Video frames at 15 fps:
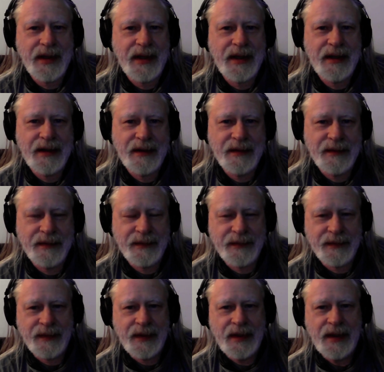of
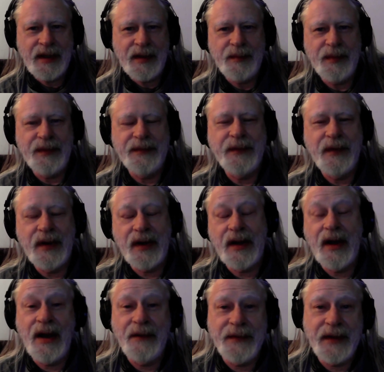For
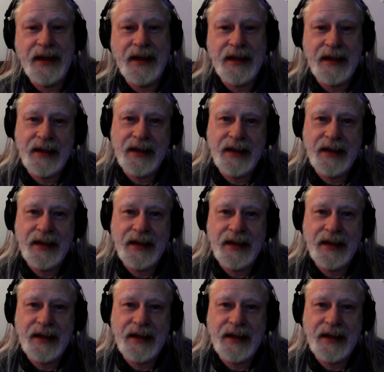Coffee.